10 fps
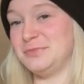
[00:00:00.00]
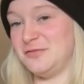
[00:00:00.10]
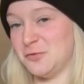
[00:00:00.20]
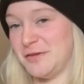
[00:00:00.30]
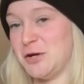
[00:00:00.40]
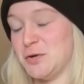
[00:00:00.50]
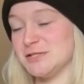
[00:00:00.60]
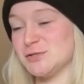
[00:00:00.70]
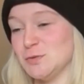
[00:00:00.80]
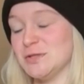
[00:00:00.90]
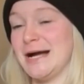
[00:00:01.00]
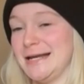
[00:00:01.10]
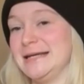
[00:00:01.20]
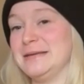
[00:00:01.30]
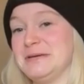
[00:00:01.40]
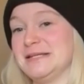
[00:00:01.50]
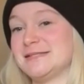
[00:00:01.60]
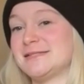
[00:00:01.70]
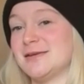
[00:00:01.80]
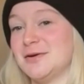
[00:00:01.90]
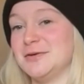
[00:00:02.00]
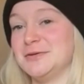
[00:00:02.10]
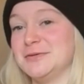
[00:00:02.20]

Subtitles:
before they go to school, kind of hippies. So